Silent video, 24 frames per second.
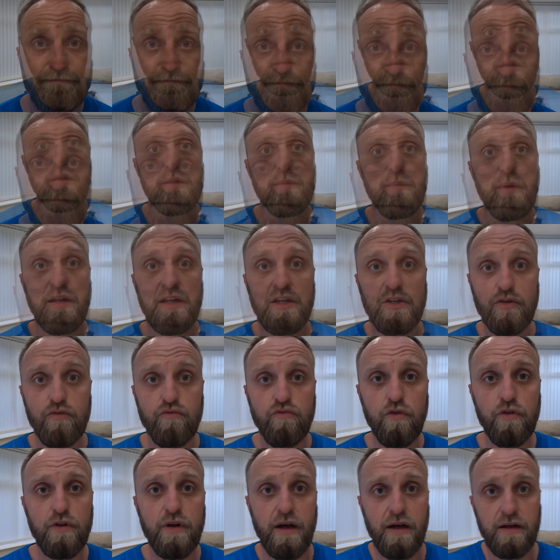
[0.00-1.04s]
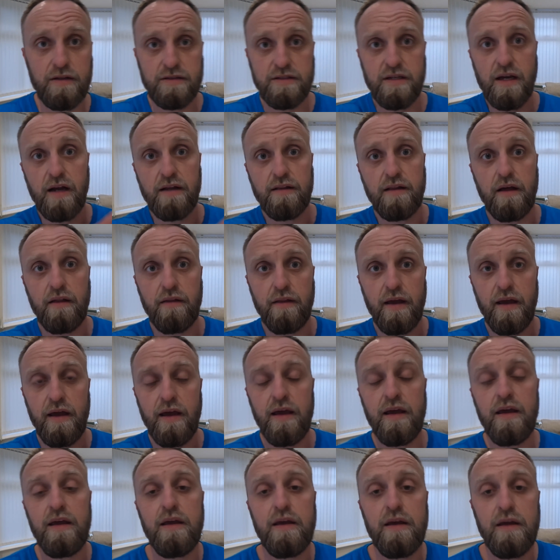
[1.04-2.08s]
I did my initial run, I'll tag that
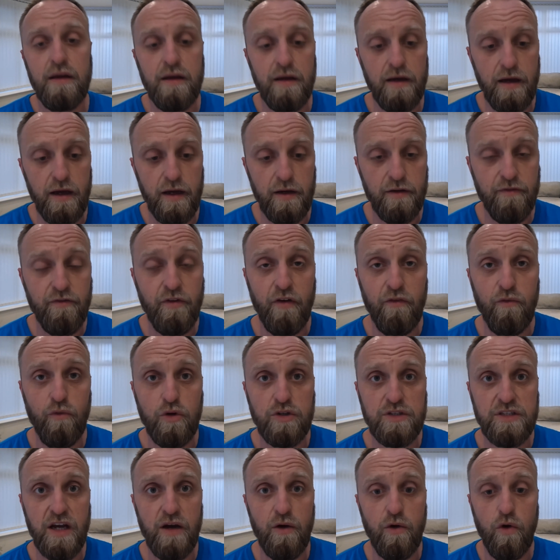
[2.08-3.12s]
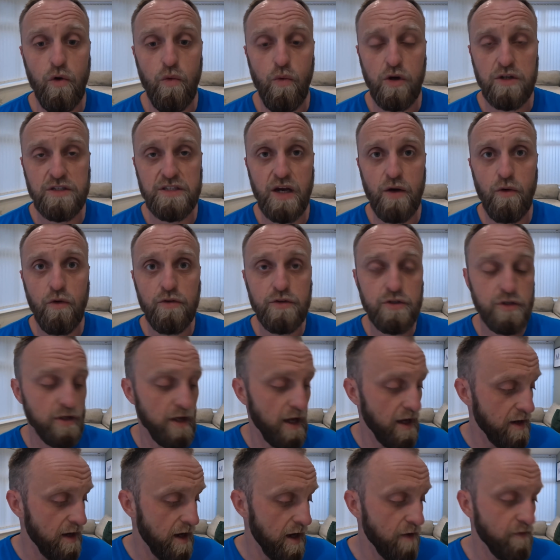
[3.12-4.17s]
there. If you haven't watched that, go and watch that one. So
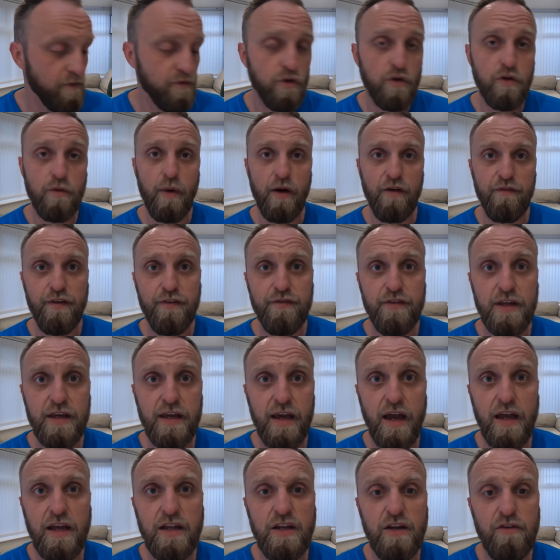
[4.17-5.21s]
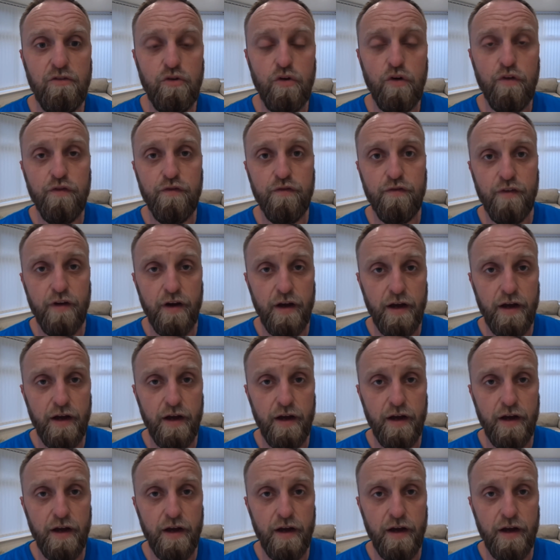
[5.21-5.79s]
yeah, now I've done about 50k near enough